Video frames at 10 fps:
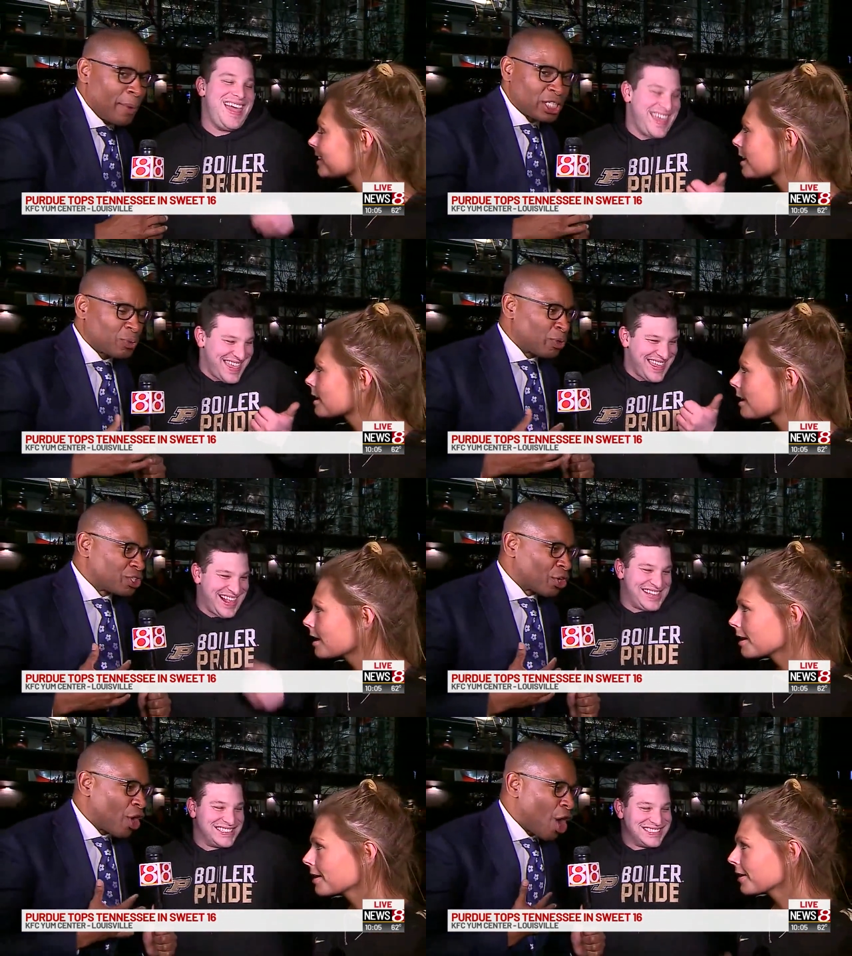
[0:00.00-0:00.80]
Speaker 1: much
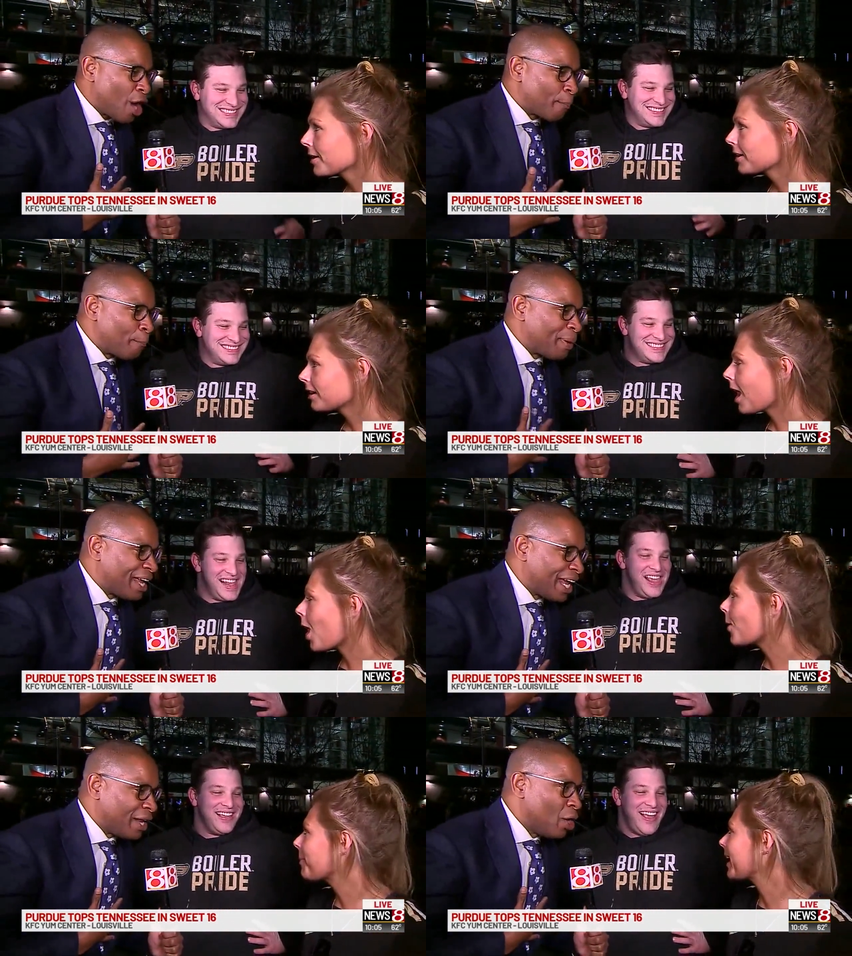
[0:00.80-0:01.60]
was your heart oh
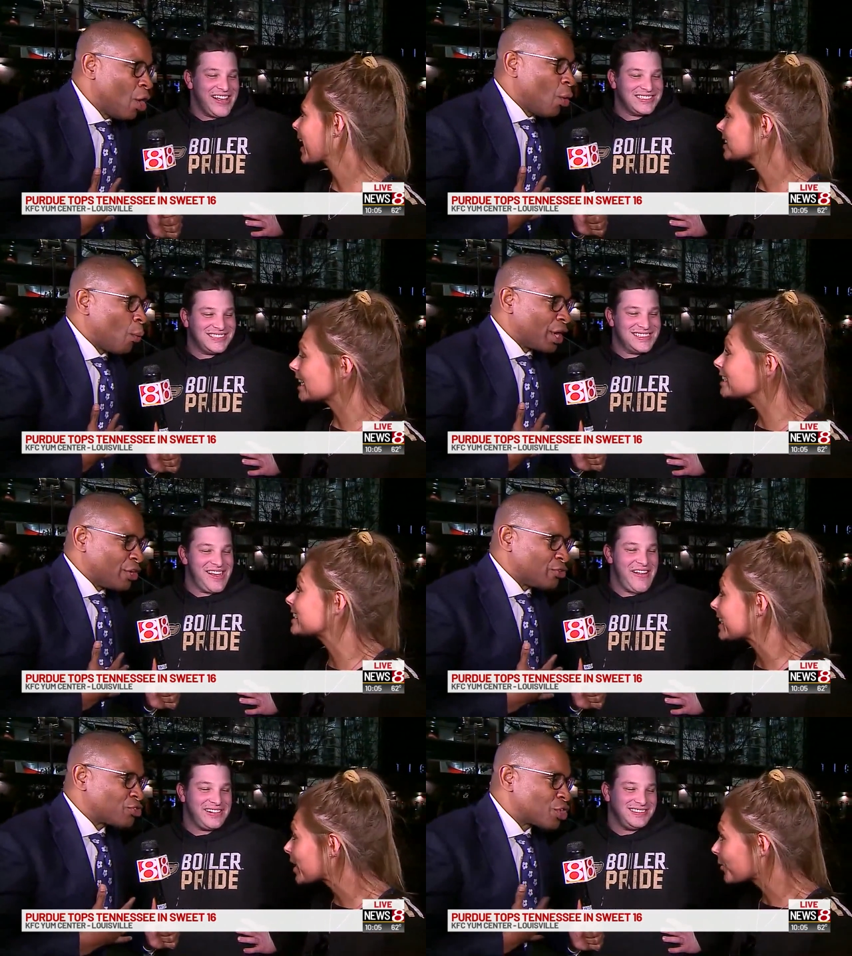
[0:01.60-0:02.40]
beating oh
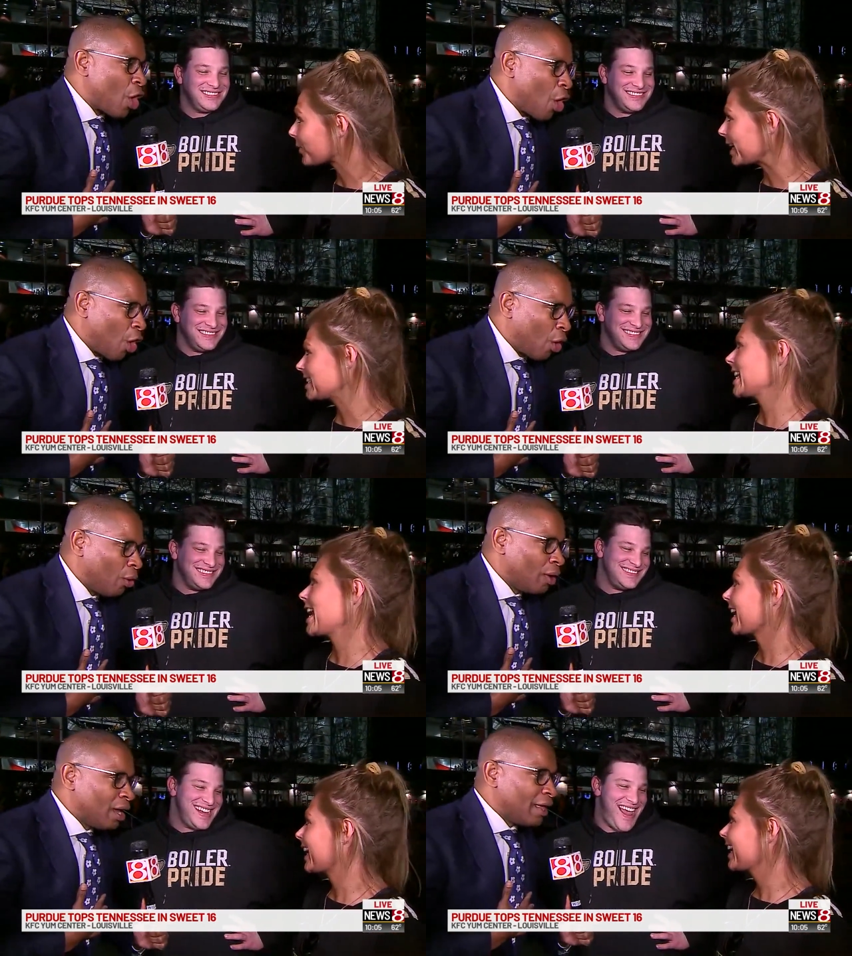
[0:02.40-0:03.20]
when you
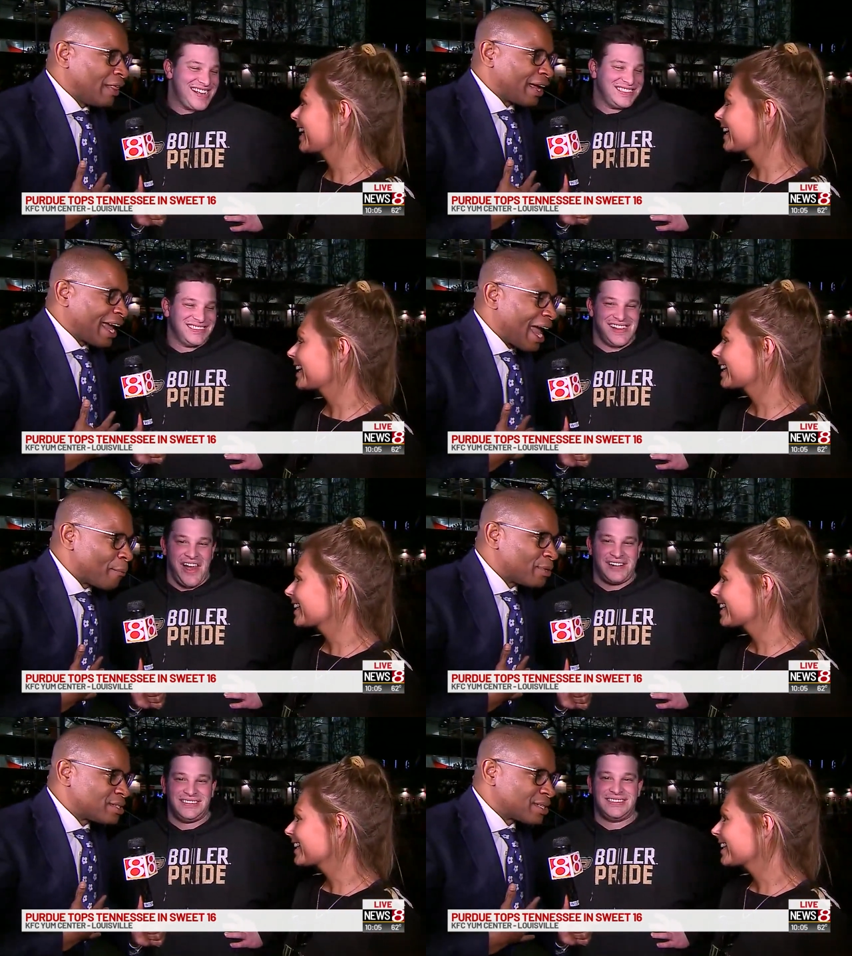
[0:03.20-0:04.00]
saw the
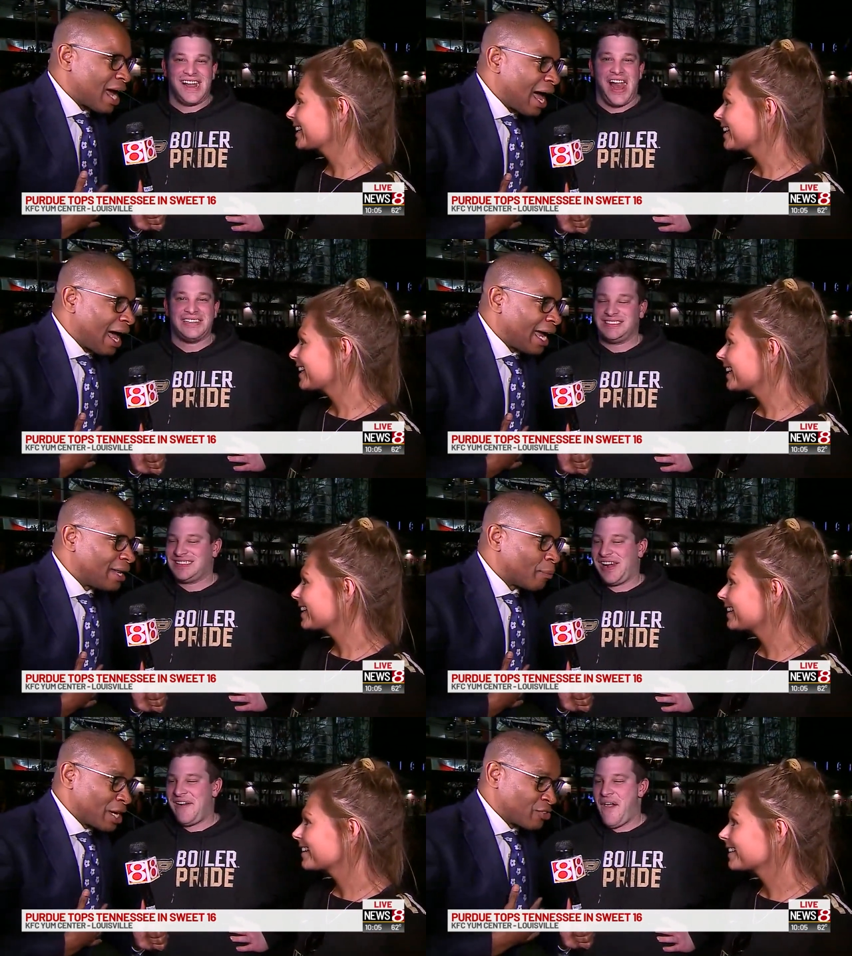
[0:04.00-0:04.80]
game was
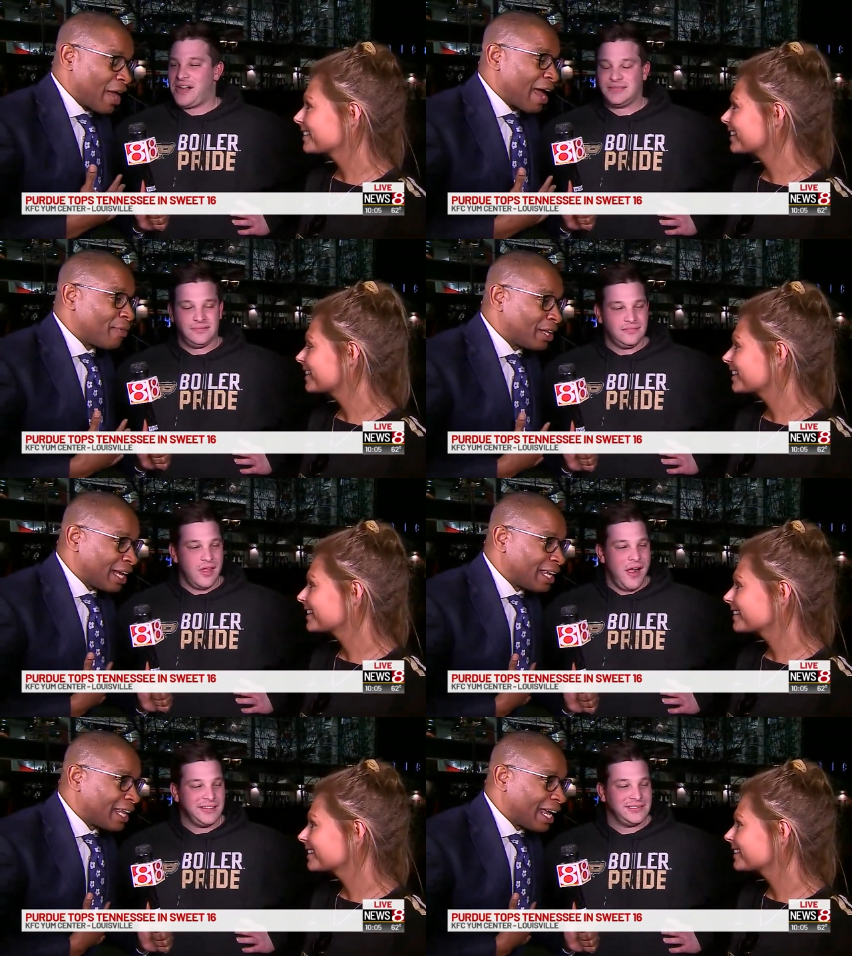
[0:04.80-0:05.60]
tied? Well, actually, they had the
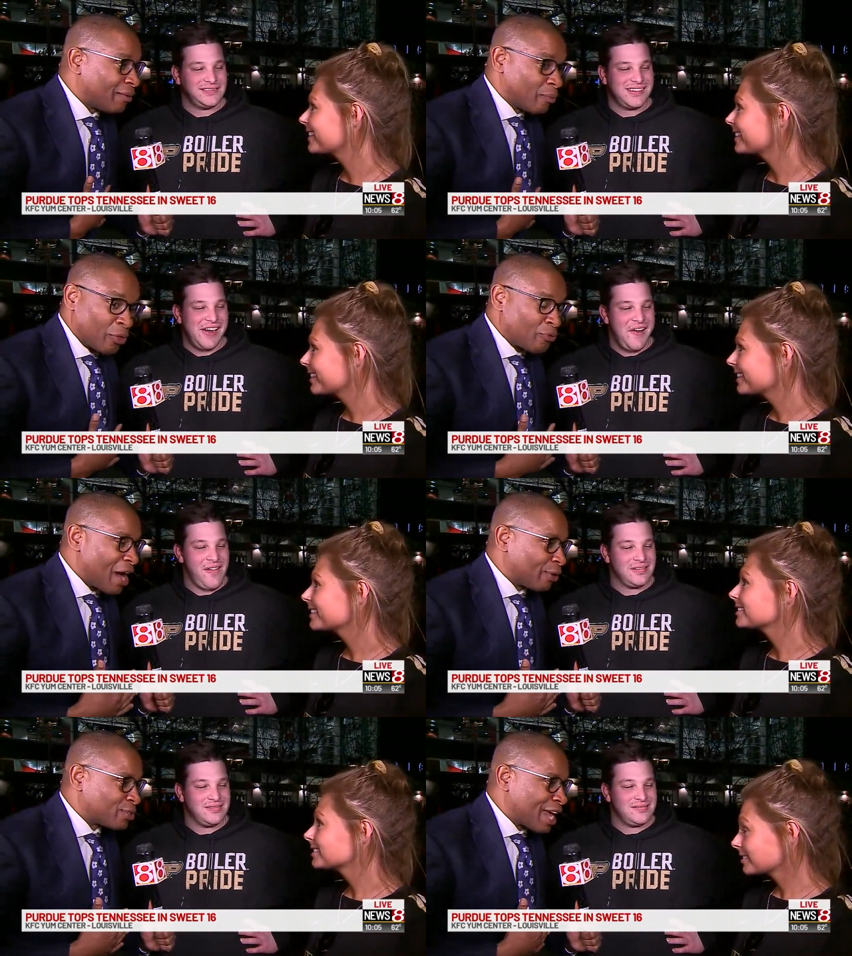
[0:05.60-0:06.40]
lead late in the
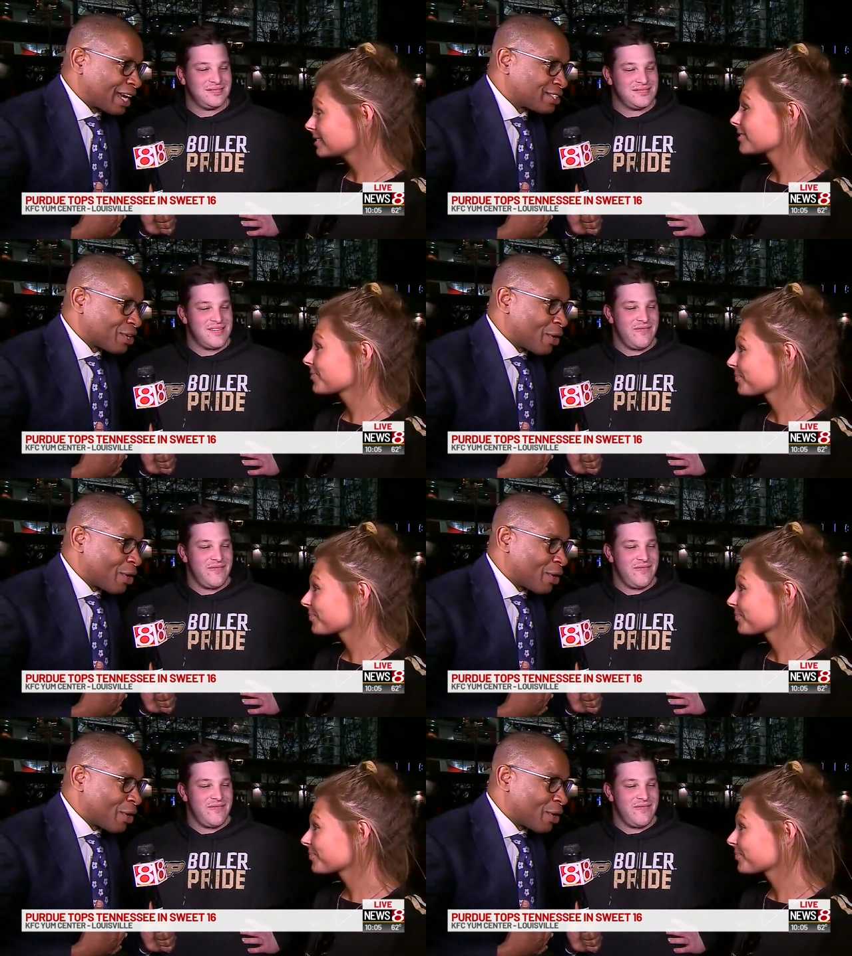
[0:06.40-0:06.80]
final final seconds